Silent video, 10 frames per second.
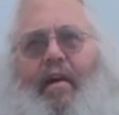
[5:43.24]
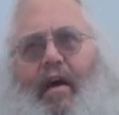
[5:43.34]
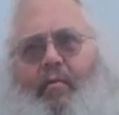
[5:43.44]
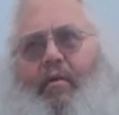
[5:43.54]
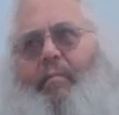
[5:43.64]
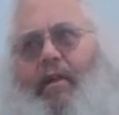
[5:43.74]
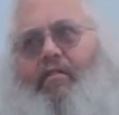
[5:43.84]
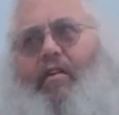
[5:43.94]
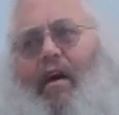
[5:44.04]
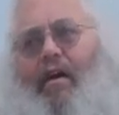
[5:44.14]
I would be
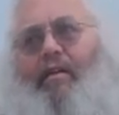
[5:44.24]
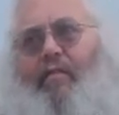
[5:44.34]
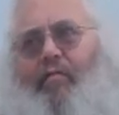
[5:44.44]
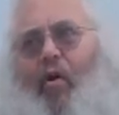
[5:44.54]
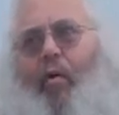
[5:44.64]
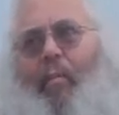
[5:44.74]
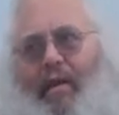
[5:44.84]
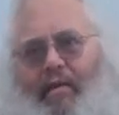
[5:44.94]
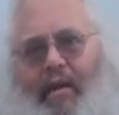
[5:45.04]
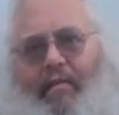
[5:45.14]
shocked if all
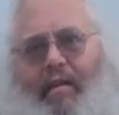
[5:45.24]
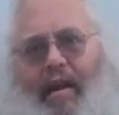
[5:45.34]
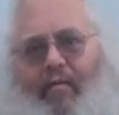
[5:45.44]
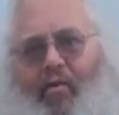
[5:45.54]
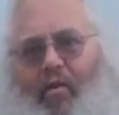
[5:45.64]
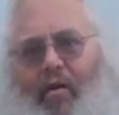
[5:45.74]
my tanks didn't have